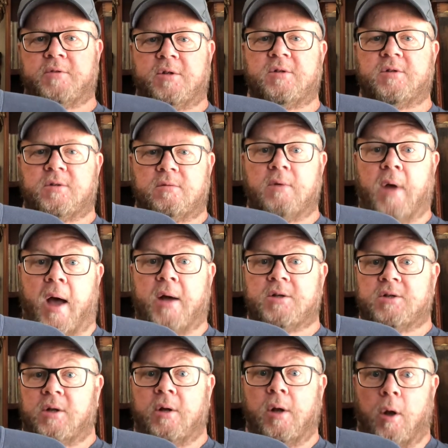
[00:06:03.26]
It's
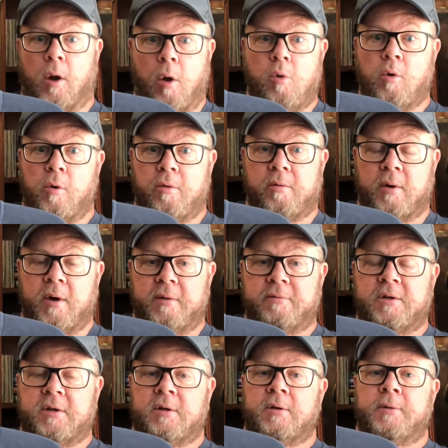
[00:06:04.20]
actually a local thrift.
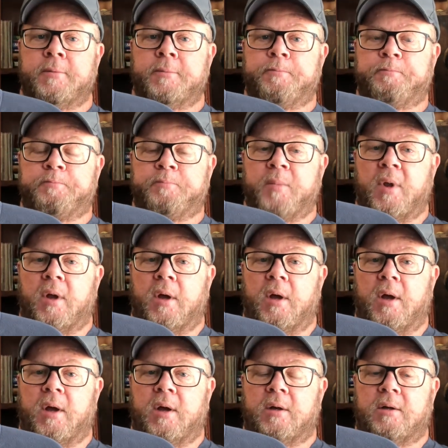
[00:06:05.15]

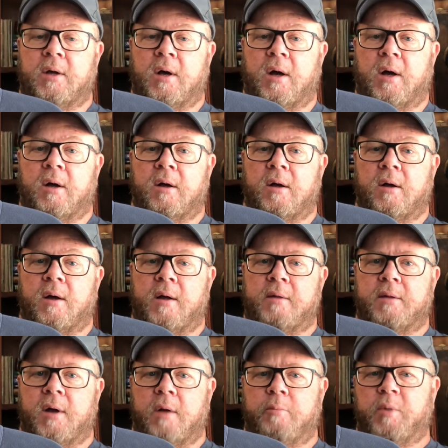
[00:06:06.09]
And I
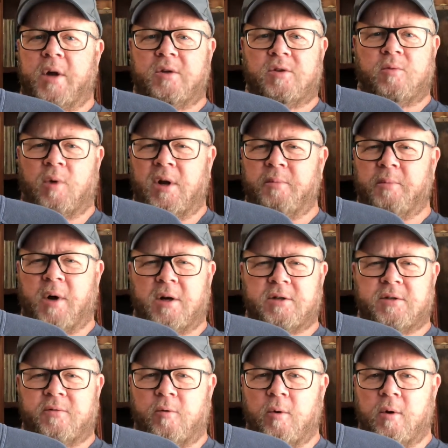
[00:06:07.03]
think I paid $20
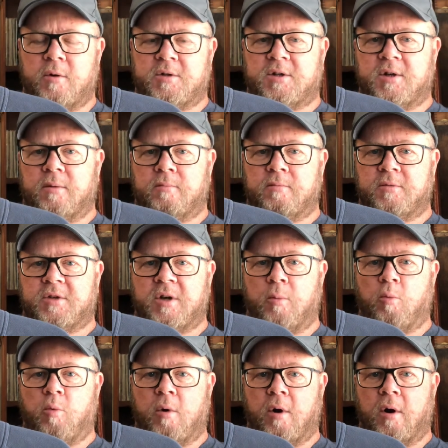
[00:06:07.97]
for it,
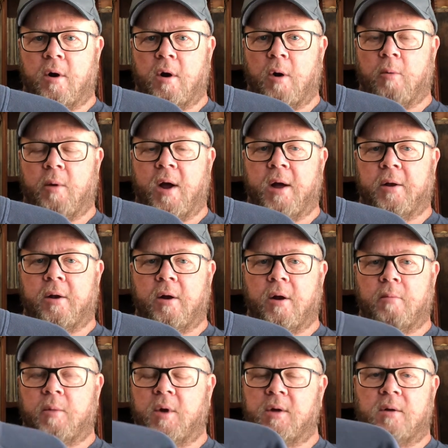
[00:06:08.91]
somewhere around there.
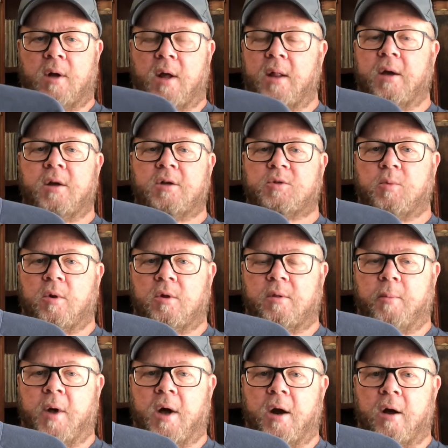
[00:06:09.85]
But I think it's worth
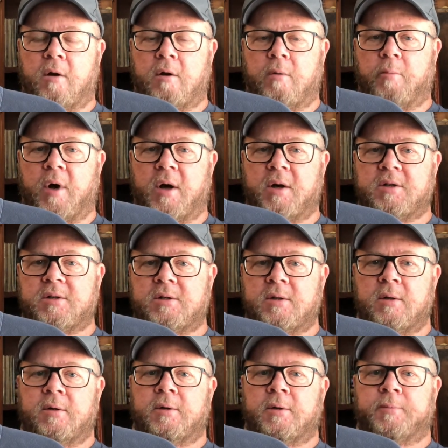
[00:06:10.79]
about $100.
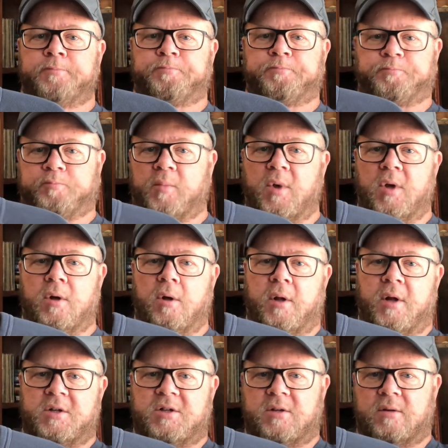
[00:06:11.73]

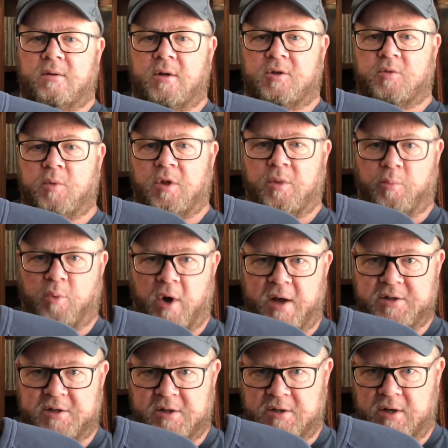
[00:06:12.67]
That's what the
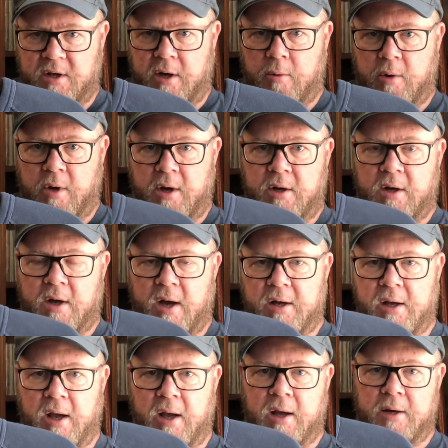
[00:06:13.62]
price is anyway,
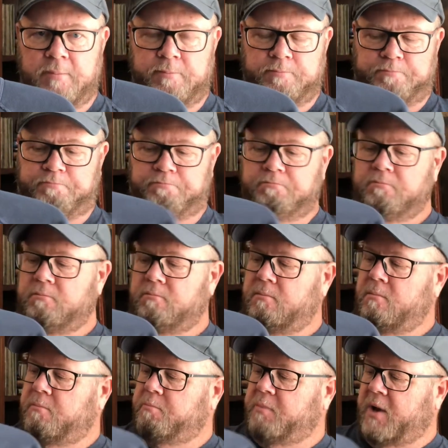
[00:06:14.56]
98.
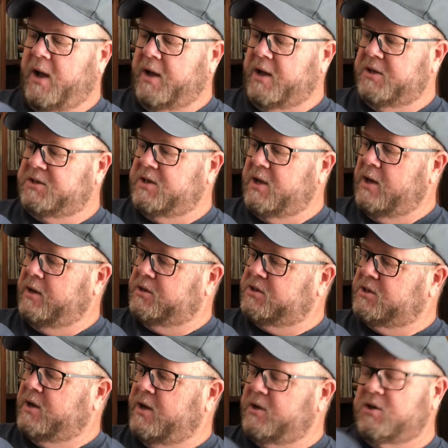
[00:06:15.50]
But like I said, it's
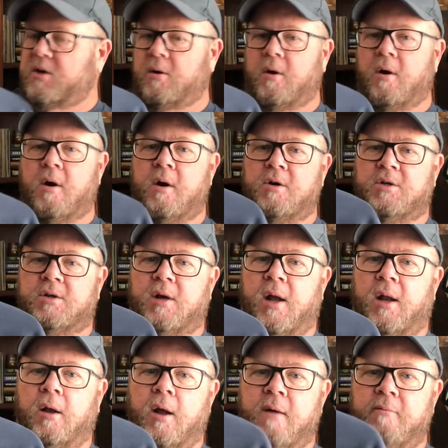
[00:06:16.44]
an extra large. I
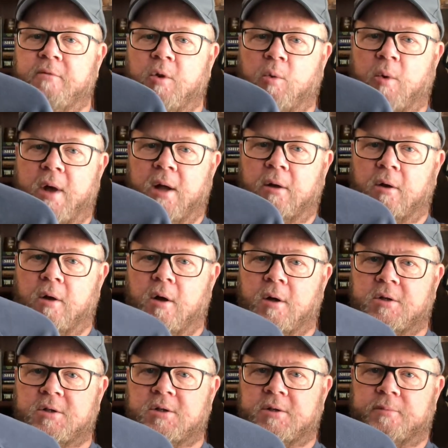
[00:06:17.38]
love the way it
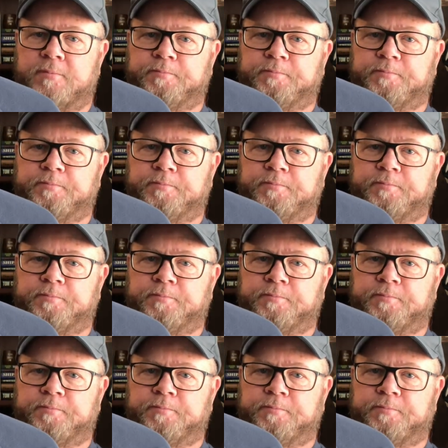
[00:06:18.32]
looks.